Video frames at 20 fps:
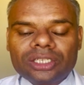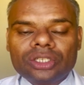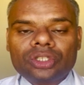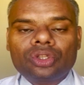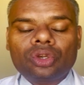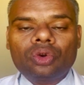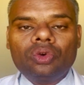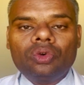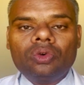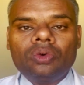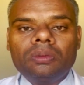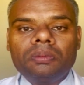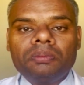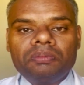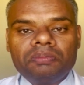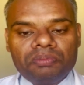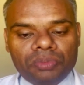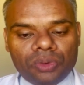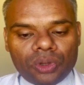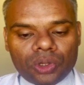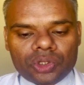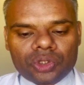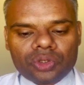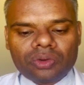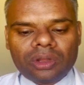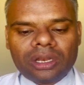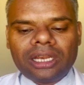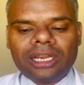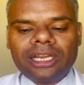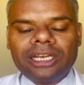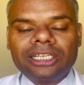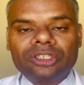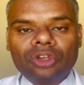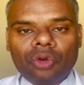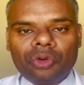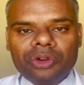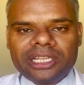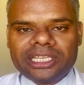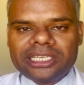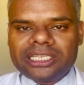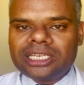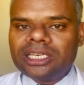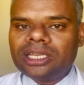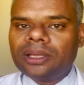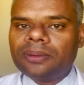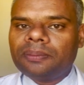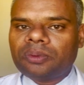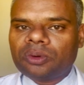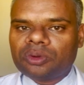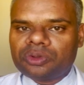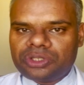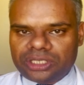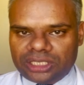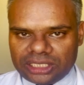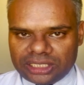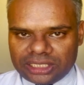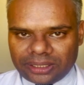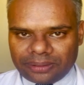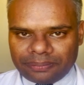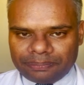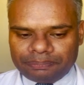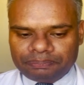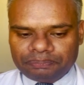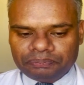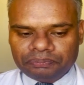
through mutual recognition procedure,